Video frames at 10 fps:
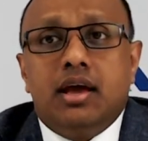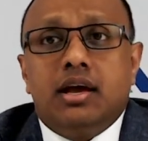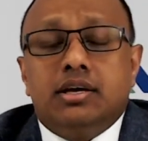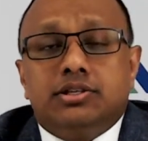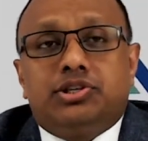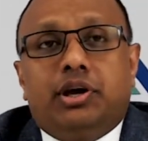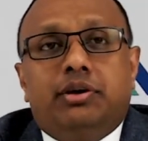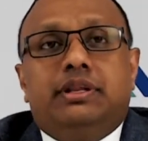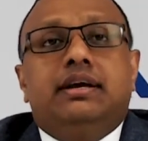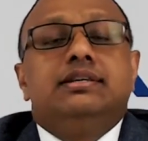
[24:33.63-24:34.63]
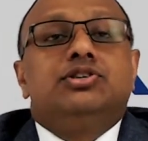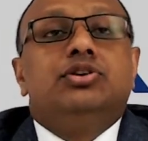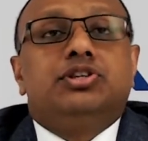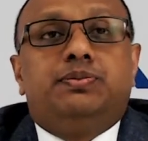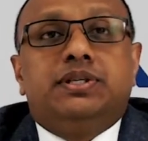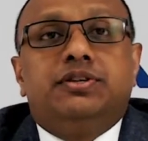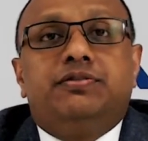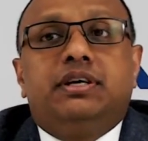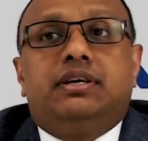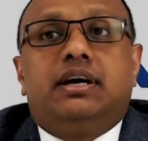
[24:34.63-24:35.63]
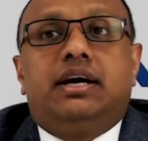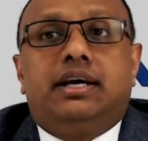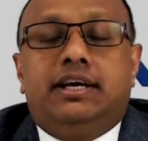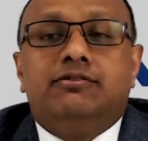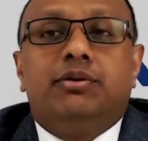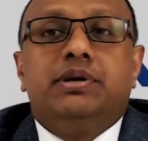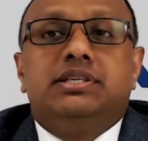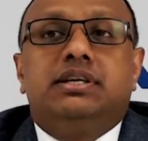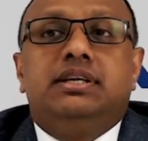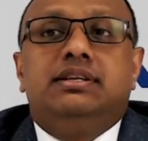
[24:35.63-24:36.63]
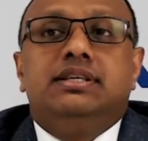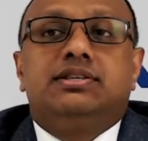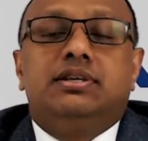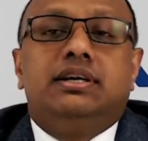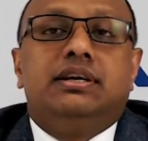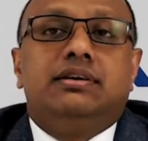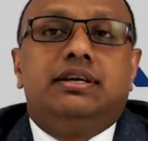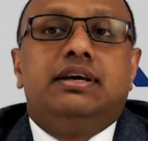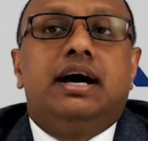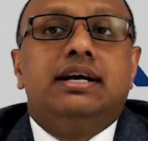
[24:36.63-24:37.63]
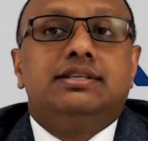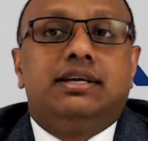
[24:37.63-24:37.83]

So there is no specific information in this regards.